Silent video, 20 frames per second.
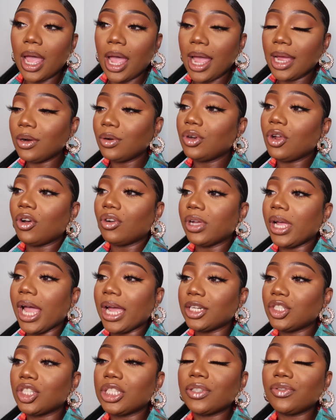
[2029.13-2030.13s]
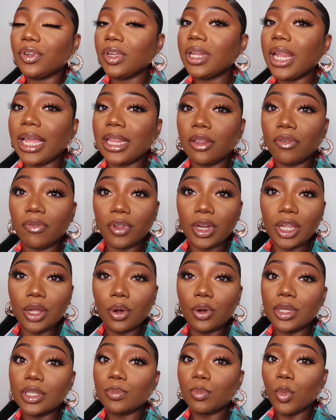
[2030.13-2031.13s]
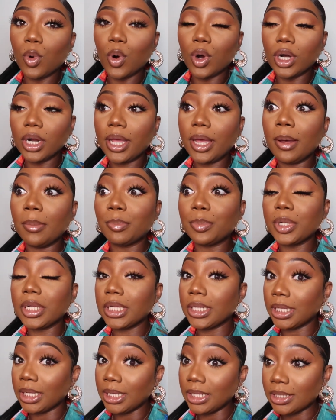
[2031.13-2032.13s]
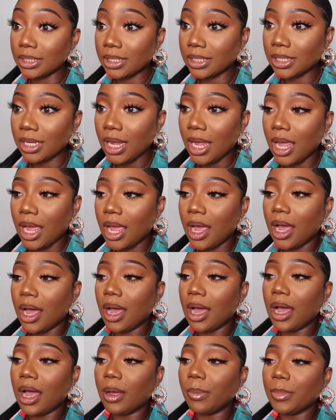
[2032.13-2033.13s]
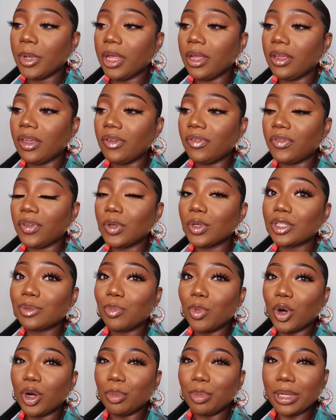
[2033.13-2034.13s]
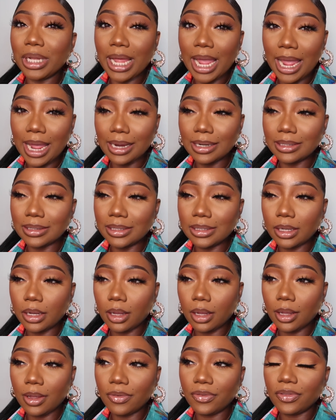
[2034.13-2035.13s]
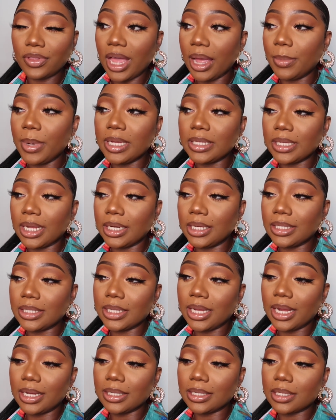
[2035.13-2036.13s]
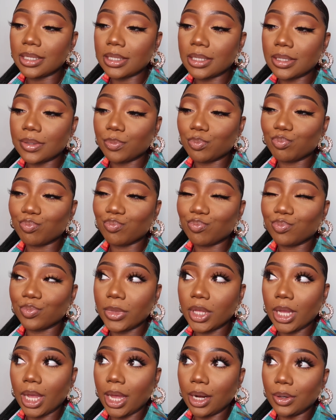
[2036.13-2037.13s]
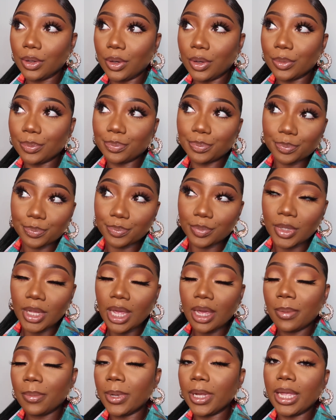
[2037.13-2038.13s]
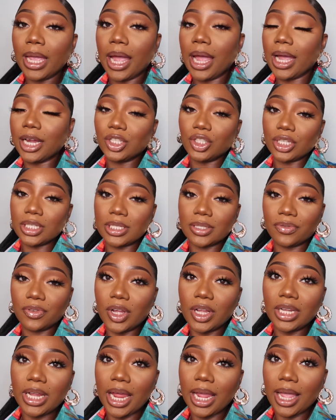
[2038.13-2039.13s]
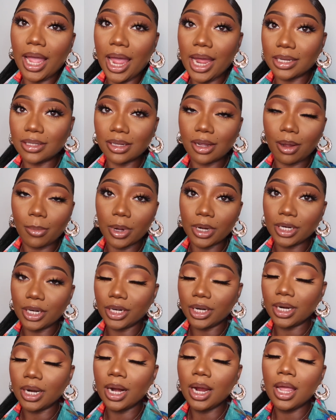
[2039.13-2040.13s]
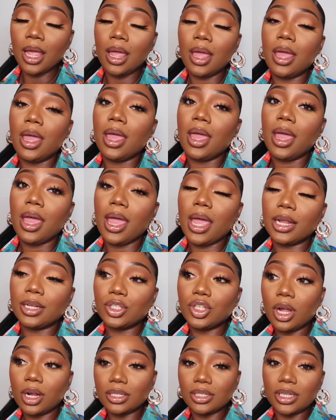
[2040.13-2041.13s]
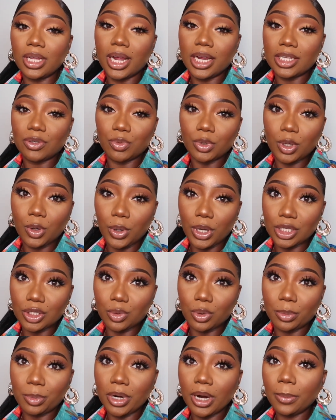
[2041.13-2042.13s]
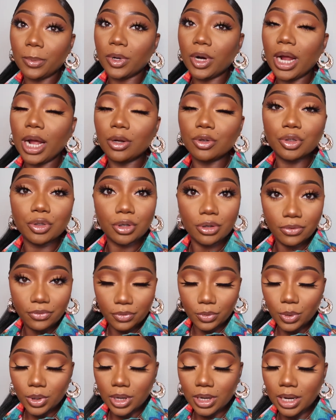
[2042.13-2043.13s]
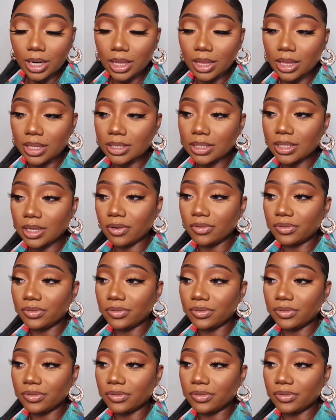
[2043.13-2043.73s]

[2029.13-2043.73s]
i don't know i just feel like the video is more complete um it, it feels more planned if that makes any sense i don't know but yeah i just felt like i had to come on here and talk to you guys real quick do a proper outro for this